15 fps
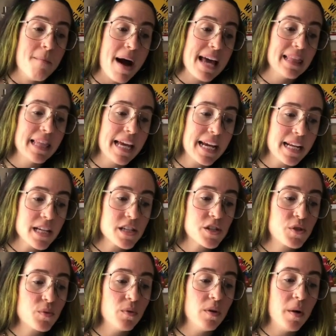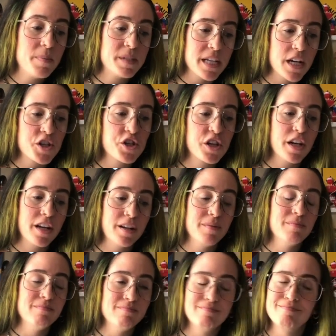My latest
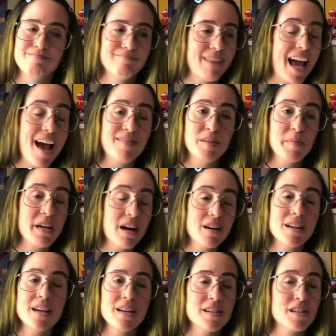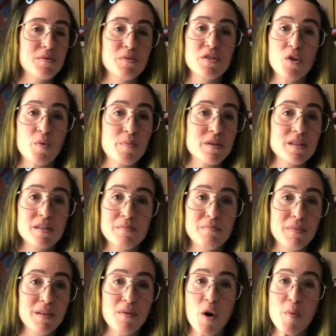obsession, I have to be honest, was Oprah's
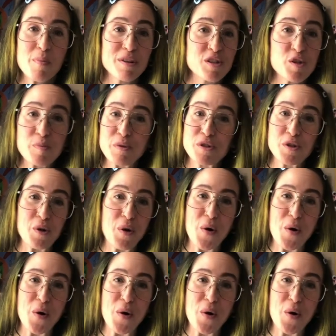Super Soul.